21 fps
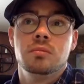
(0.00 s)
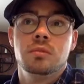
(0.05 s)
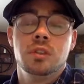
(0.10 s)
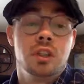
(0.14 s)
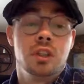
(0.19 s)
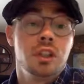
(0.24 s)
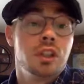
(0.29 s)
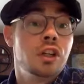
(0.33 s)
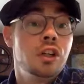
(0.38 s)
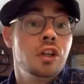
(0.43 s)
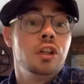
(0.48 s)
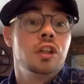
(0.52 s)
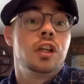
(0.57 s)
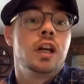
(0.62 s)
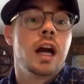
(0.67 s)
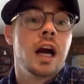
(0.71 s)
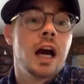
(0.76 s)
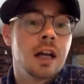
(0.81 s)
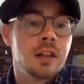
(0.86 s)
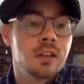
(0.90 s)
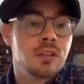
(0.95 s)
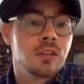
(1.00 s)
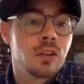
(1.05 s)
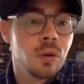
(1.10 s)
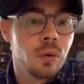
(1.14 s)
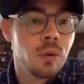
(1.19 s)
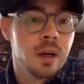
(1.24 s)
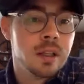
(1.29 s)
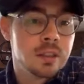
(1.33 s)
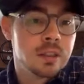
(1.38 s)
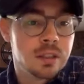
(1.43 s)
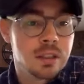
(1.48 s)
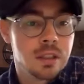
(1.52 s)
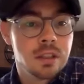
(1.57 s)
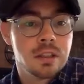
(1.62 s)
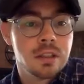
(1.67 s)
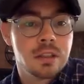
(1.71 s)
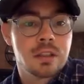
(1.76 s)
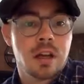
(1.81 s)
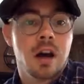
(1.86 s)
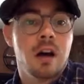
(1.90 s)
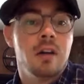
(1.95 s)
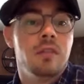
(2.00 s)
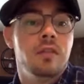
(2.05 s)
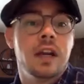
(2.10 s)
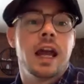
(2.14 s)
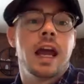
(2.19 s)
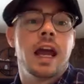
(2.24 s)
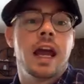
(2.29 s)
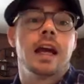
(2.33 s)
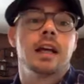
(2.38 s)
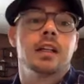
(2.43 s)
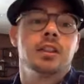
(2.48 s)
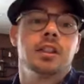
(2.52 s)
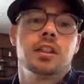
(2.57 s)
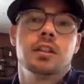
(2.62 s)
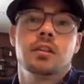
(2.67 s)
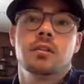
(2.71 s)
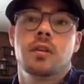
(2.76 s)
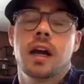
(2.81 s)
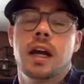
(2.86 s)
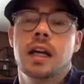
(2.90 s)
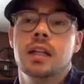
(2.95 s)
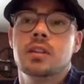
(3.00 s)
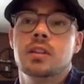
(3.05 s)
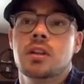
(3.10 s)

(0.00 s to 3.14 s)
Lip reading: the good consequences of an action, right?